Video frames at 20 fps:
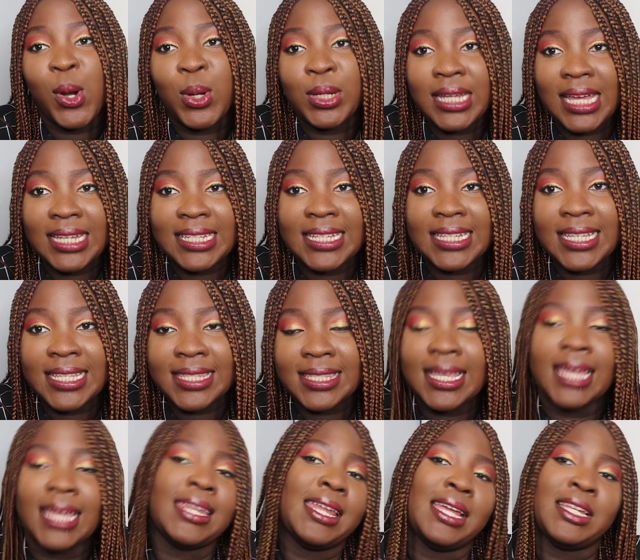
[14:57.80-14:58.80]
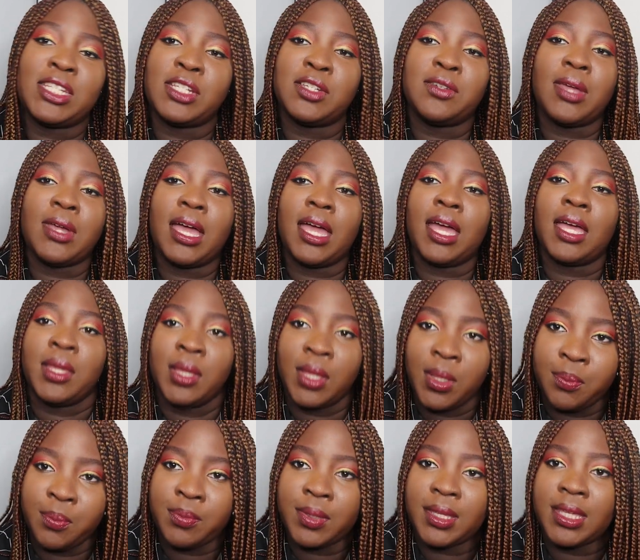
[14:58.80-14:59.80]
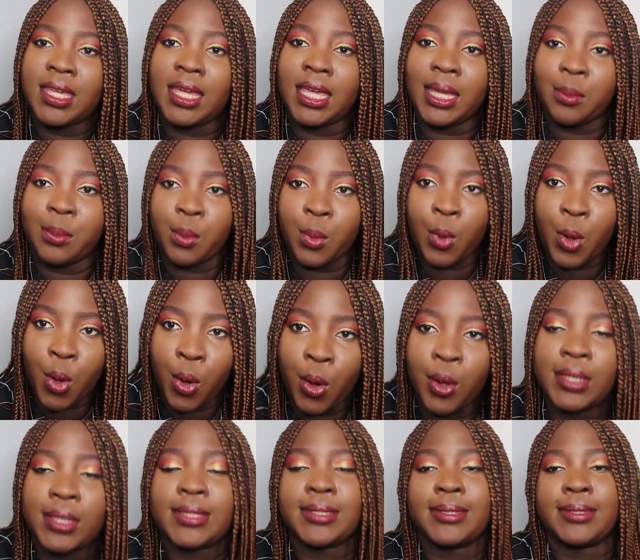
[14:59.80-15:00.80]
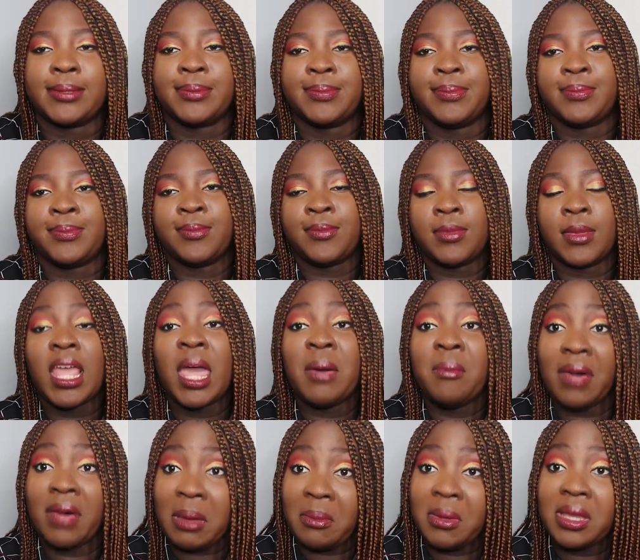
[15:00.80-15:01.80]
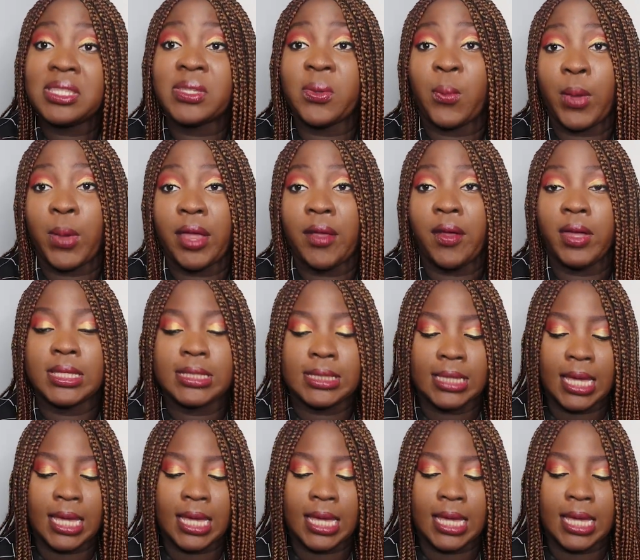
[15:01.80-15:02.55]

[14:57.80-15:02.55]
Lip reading: ordered it with a Nigeria King pot. But I'm going to wear it,